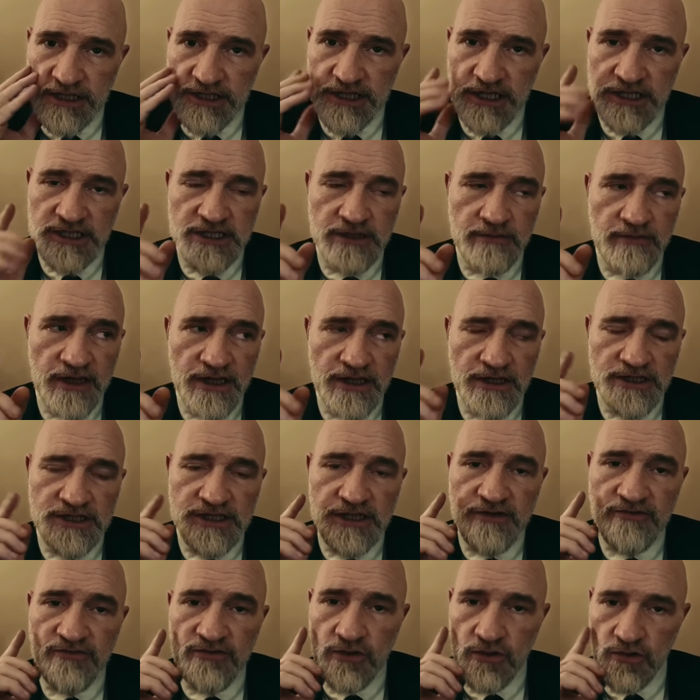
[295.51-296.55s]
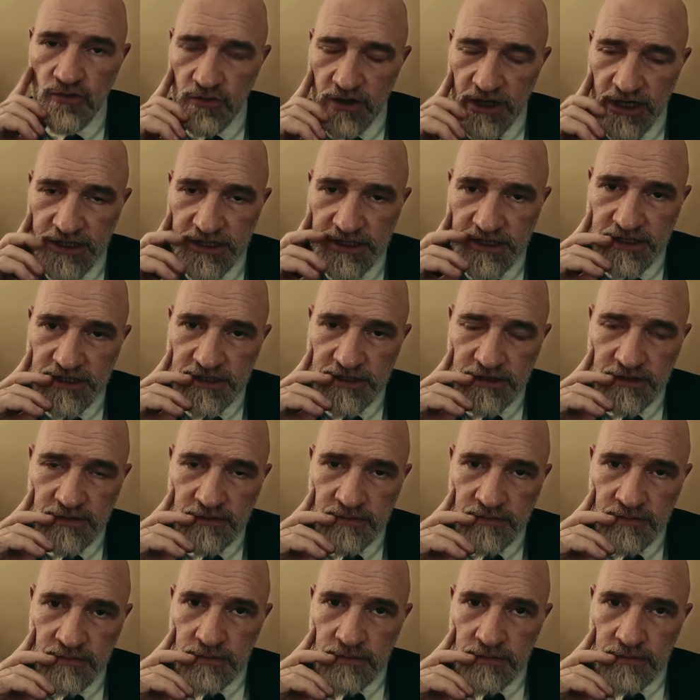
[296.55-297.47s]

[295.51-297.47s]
just to make yourself look righteous.